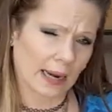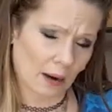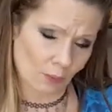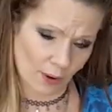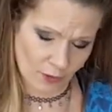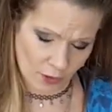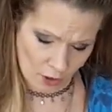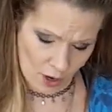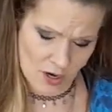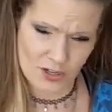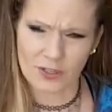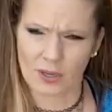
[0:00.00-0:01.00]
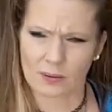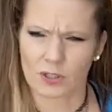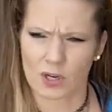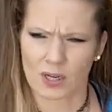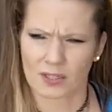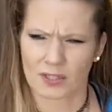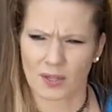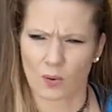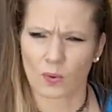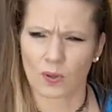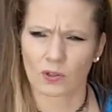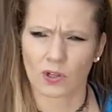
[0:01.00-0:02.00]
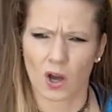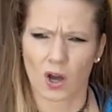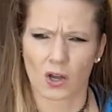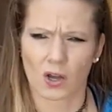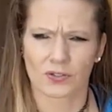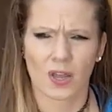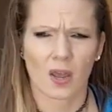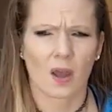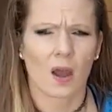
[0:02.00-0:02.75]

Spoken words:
However, there are some strains that will cause